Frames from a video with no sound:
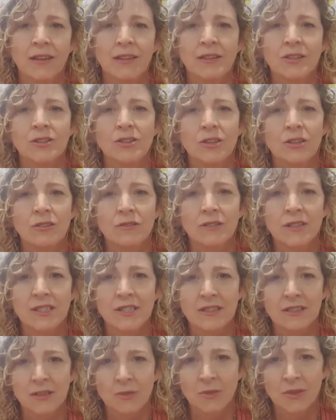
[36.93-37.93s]
So the
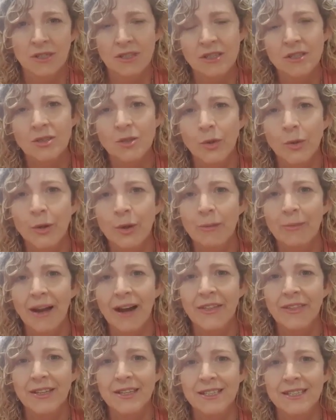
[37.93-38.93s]
reason I wanted to talk
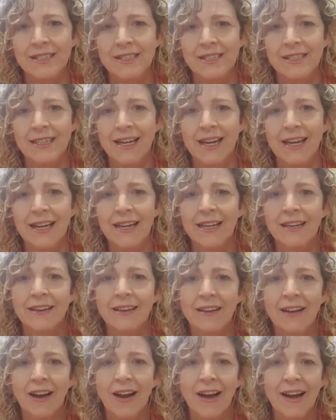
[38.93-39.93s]
about this today,
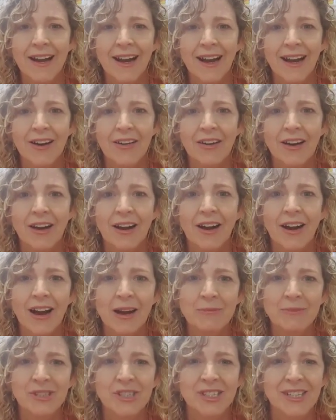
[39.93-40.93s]
hi Ara, hi
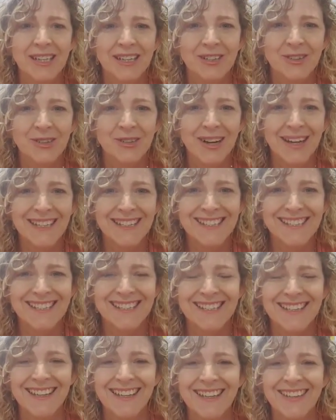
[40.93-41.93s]
Michelle, great to
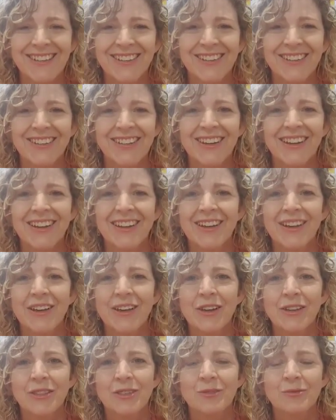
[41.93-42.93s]
see you.
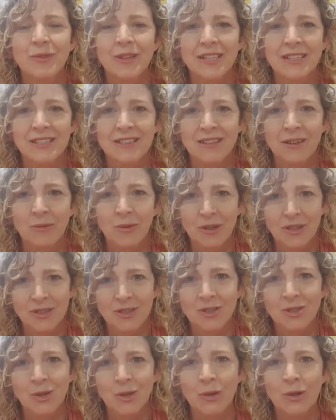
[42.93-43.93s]
The reason I wanted
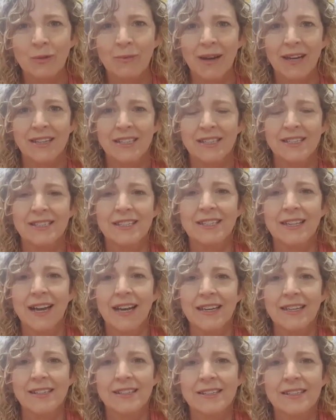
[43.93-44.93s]
to talk about this
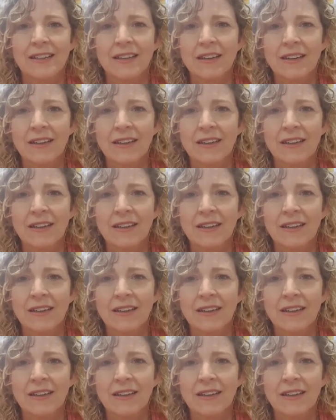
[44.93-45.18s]
today is